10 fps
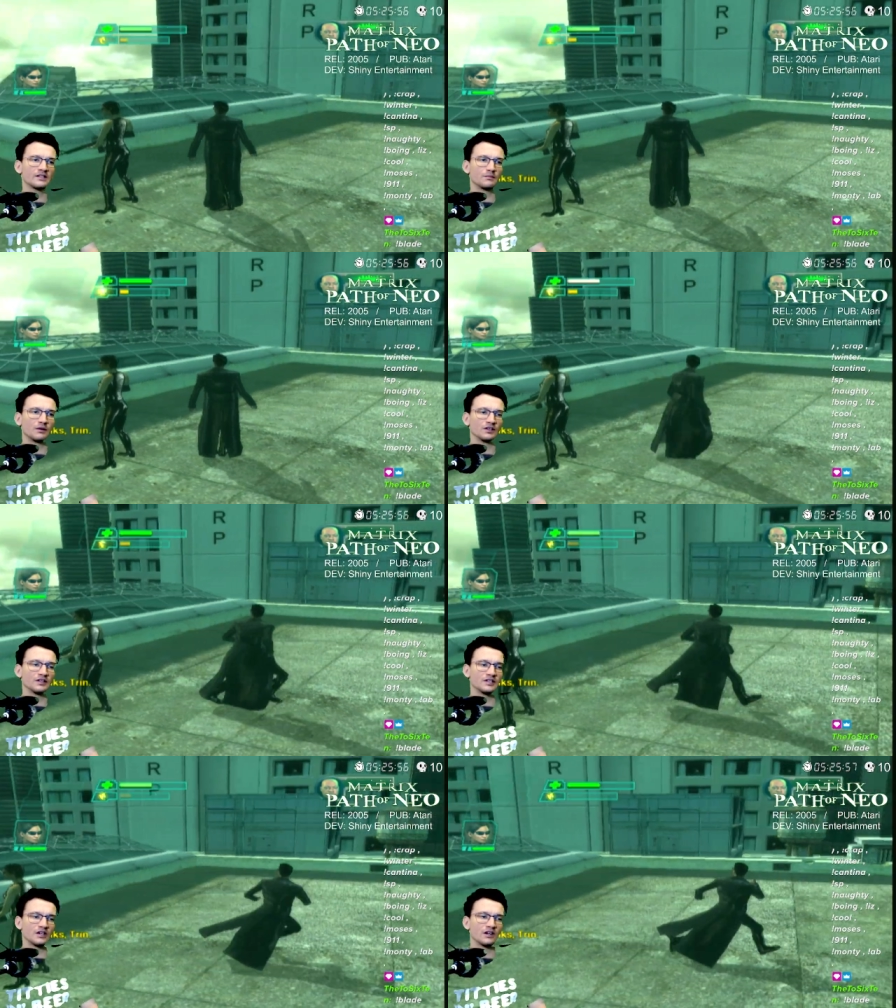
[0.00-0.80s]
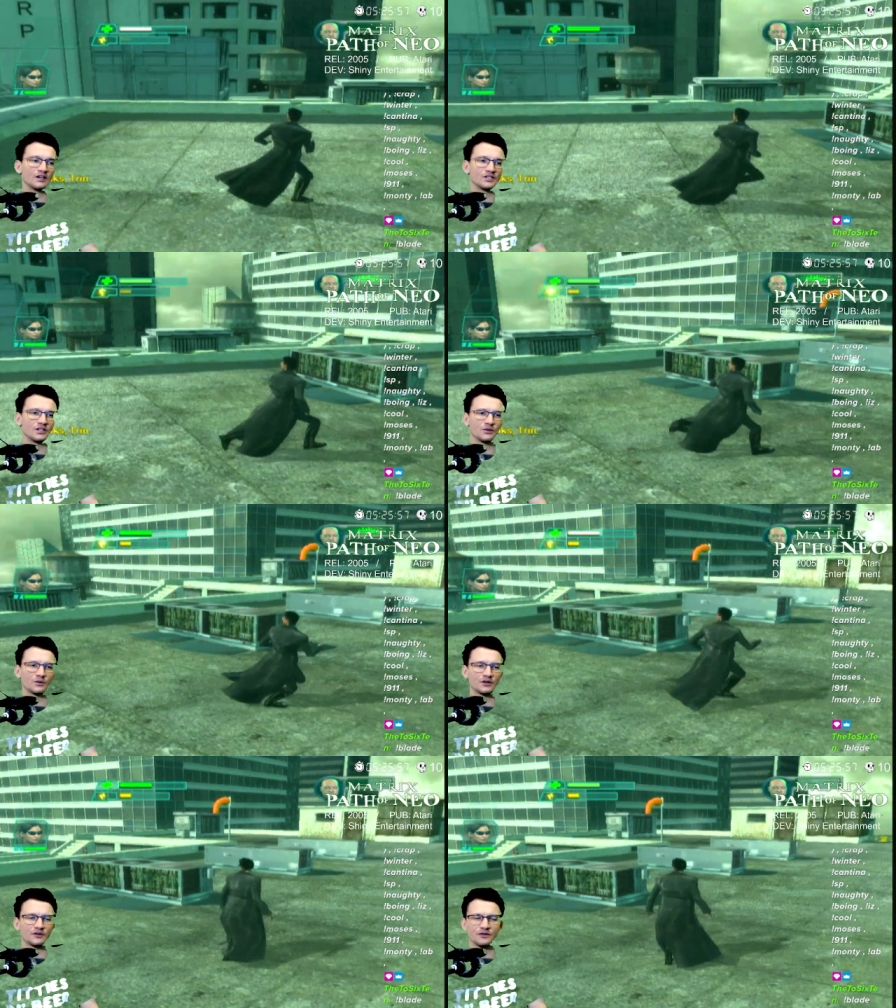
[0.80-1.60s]
to bullet Thanks, dodge in
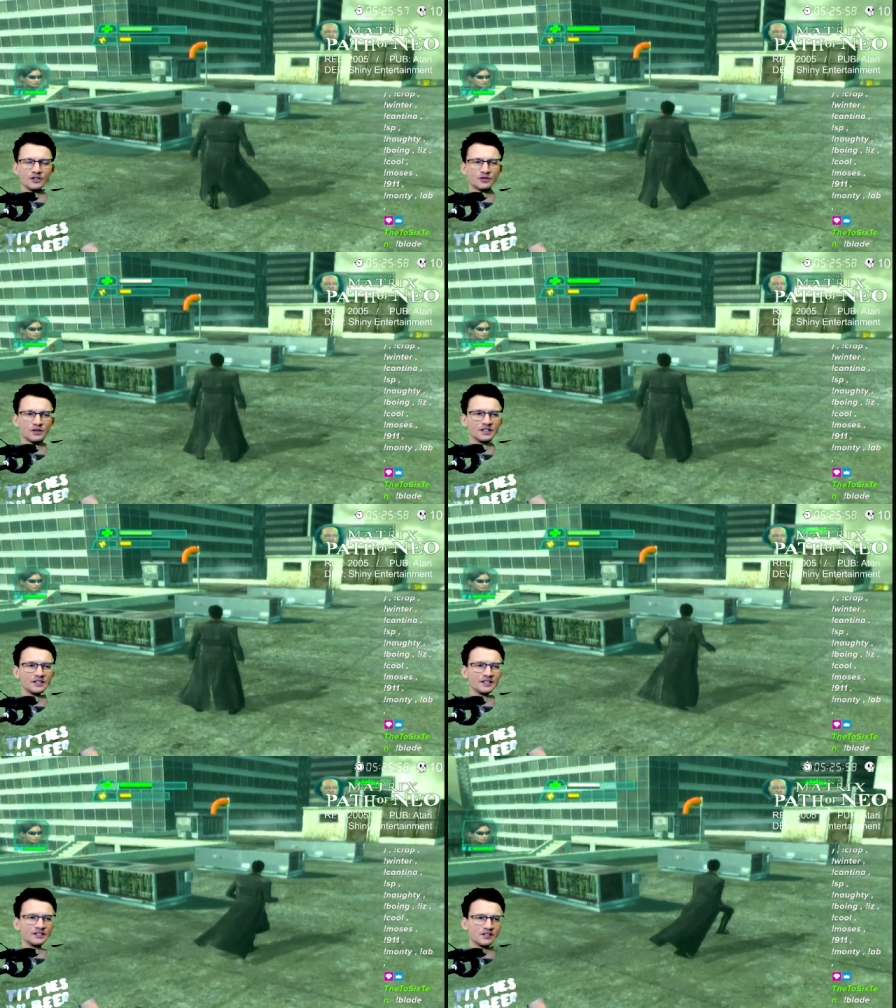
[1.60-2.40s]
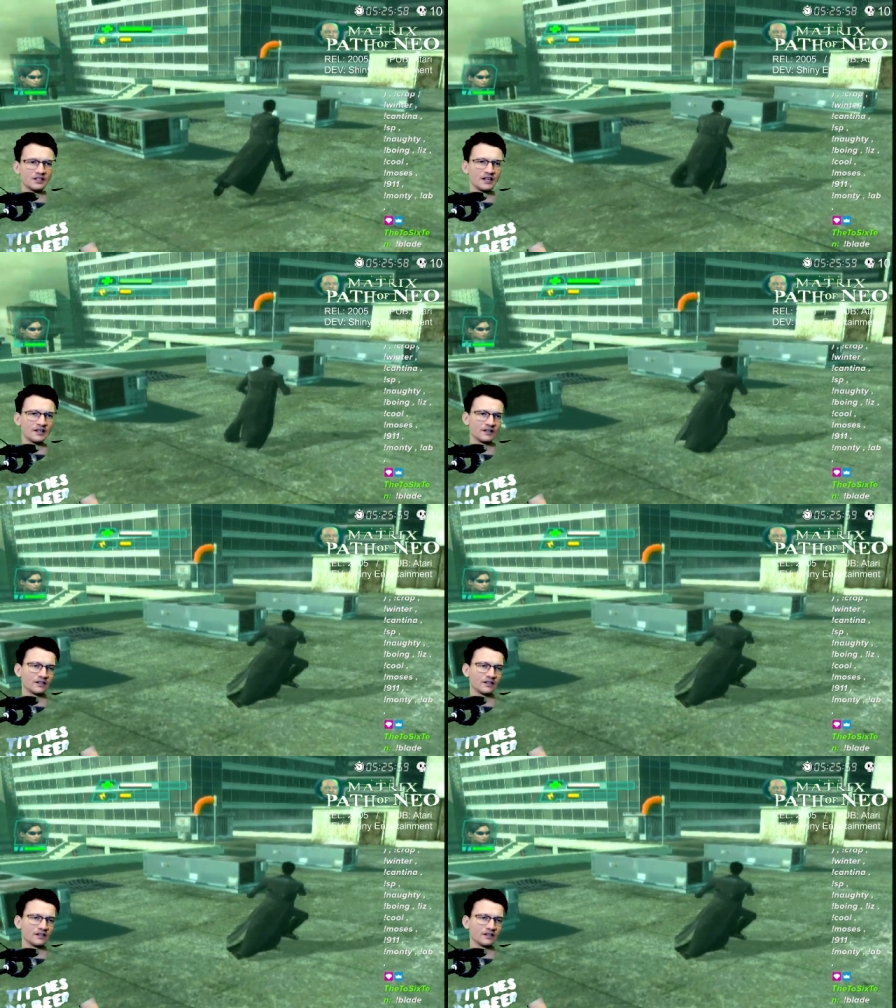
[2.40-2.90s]
order for Trinity to get a